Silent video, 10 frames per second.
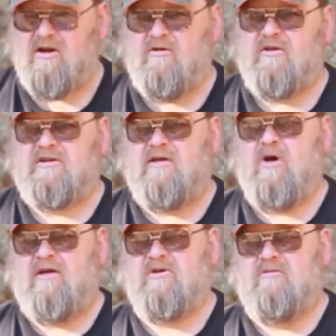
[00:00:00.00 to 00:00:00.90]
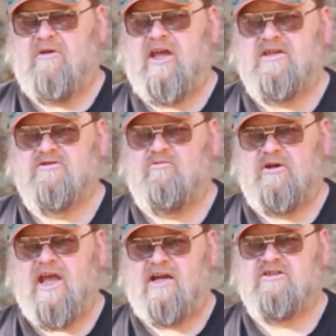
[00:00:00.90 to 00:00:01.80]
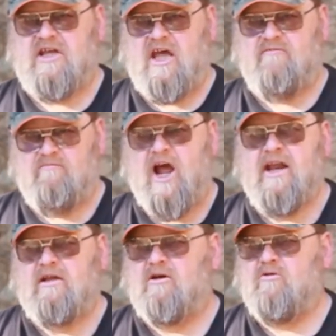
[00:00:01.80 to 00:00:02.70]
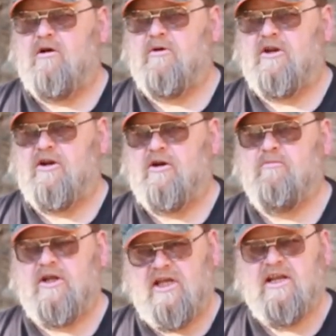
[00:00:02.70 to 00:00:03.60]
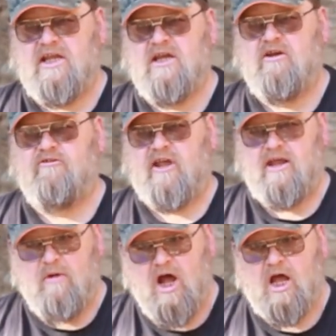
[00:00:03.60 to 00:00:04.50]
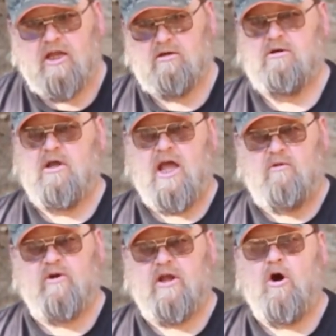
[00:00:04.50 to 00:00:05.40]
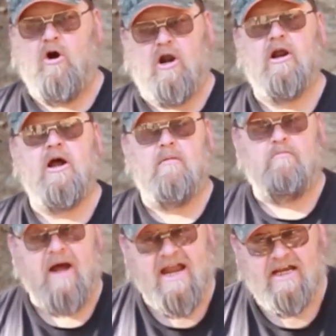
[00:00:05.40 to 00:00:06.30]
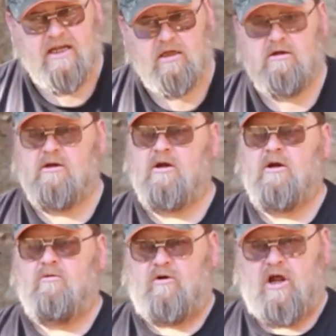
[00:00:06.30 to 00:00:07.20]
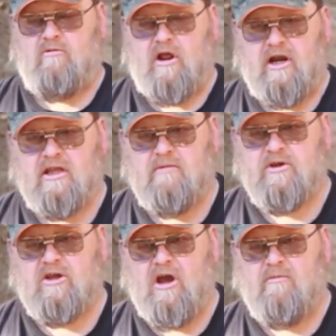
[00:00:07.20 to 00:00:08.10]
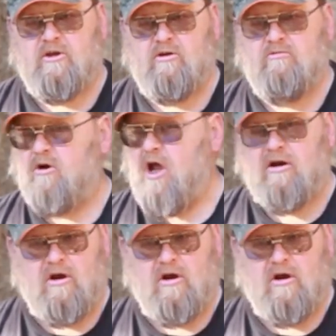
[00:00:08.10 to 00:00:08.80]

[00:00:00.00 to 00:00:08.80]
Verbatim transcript: know that they might be amazed that we actually have mining equipment here, but it is a mine, and we are mining. We're not running a hippie commune. We're not